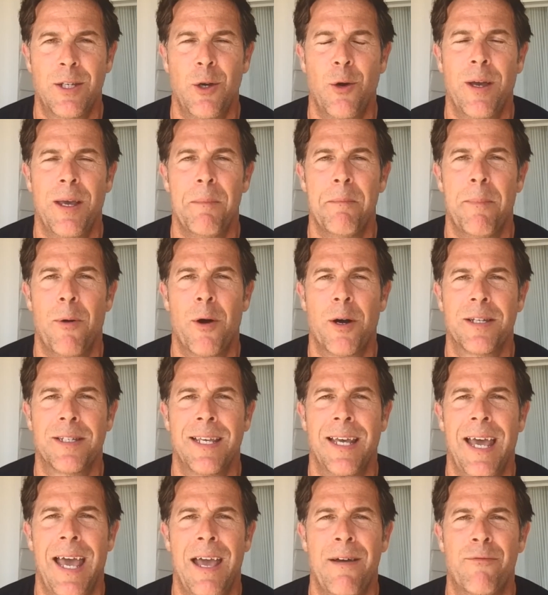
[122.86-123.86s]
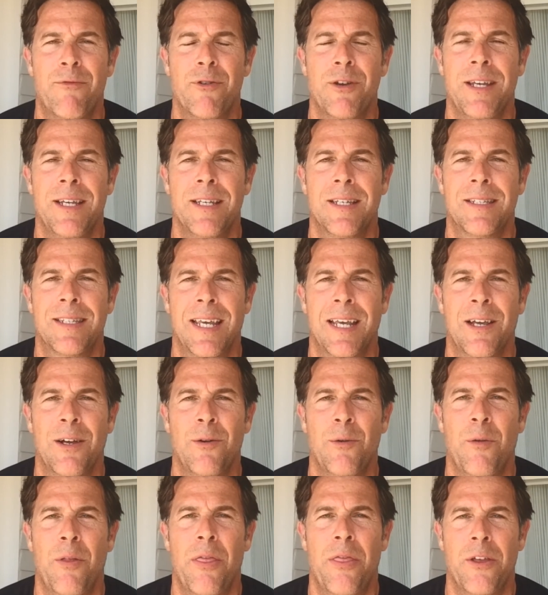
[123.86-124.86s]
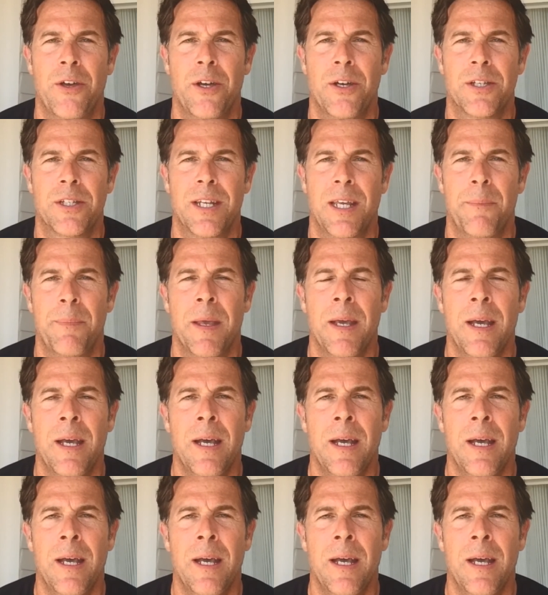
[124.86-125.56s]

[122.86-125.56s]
to your inbox every single Thursday.